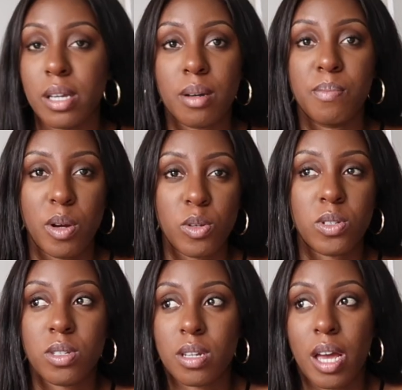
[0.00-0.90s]
think
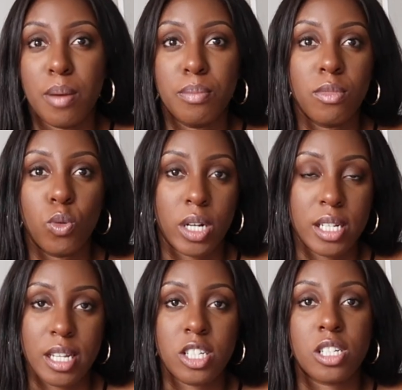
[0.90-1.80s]
most
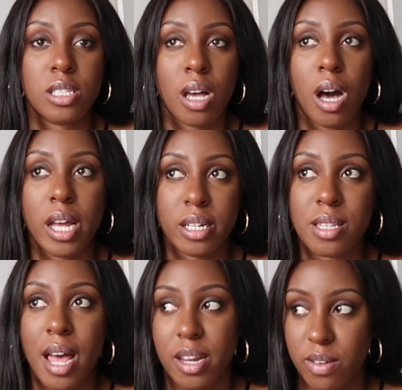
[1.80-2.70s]
organizations are
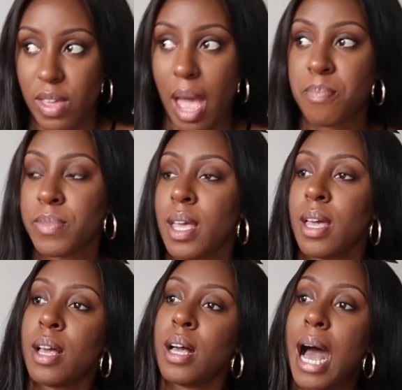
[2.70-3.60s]
understanding of that.
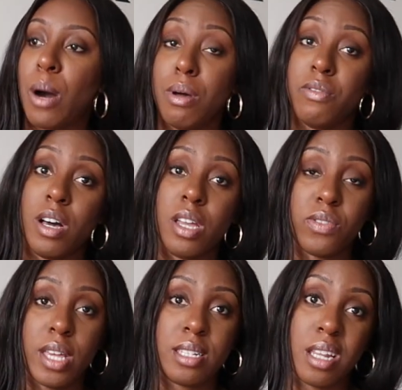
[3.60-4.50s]
However,
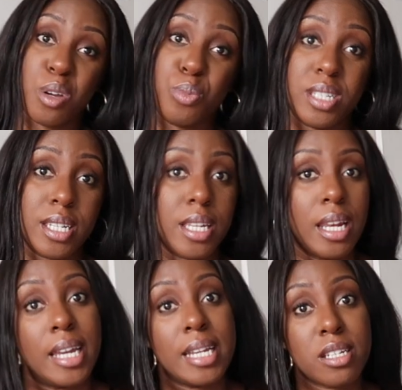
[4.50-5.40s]
if there's like a
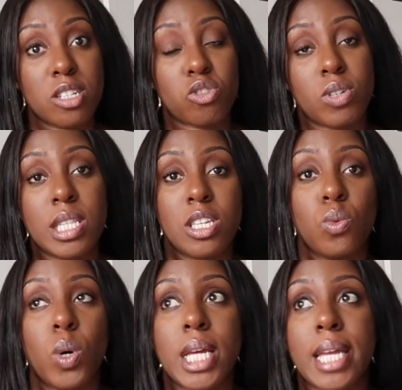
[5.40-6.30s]
particular industry that
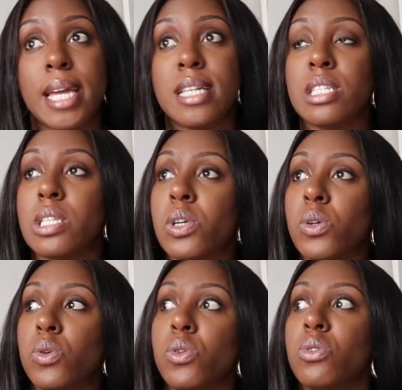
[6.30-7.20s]
you want to get
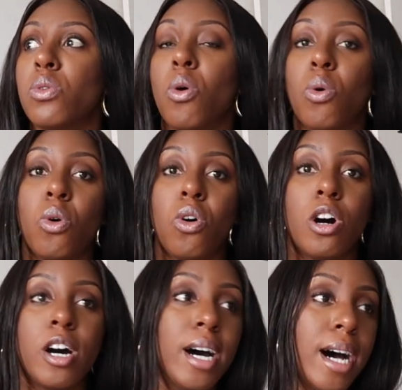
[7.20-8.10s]
into,
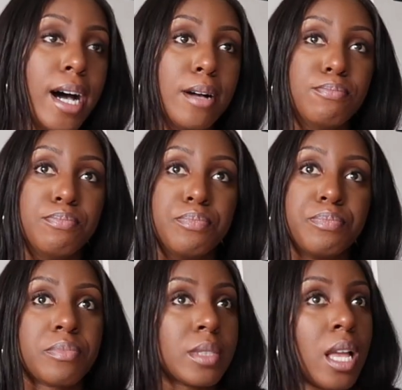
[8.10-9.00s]
or
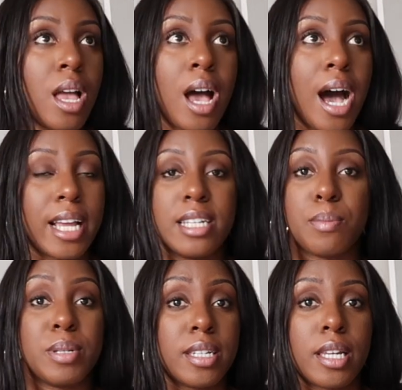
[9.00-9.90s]
I
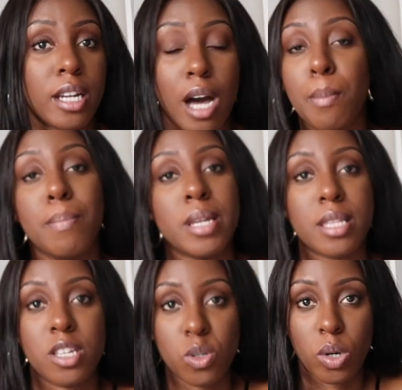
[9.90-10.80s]
guess a particular
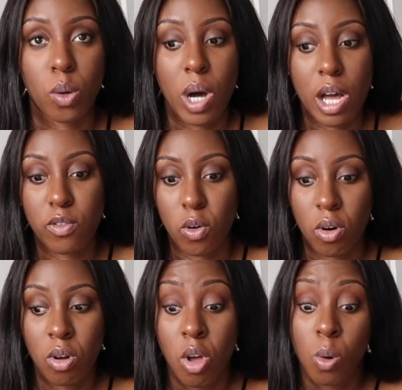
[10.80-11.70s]
company that you want to work
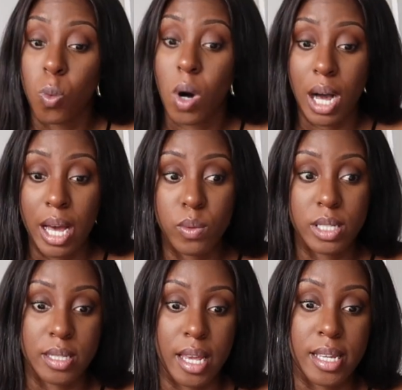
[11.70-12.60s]
for, what I
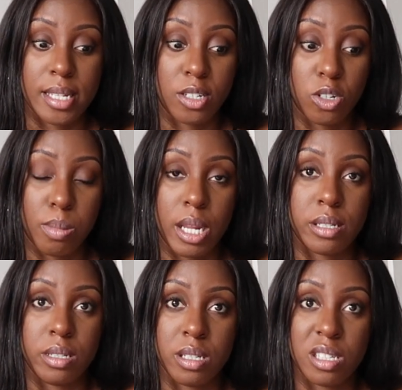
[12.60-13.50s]
would say is a good
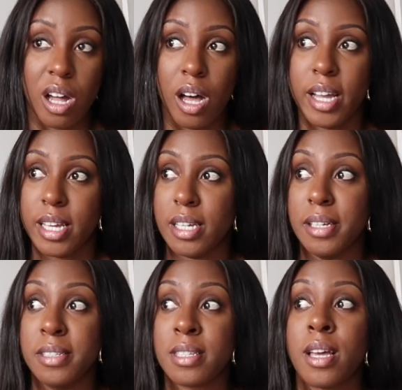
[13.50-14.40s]
place to start
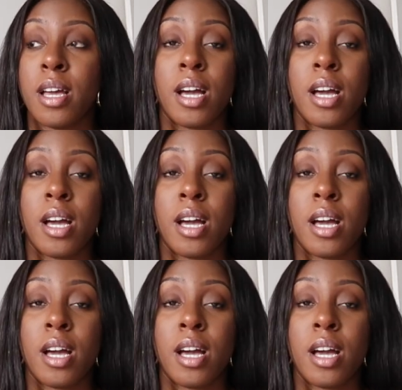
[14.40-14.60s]
is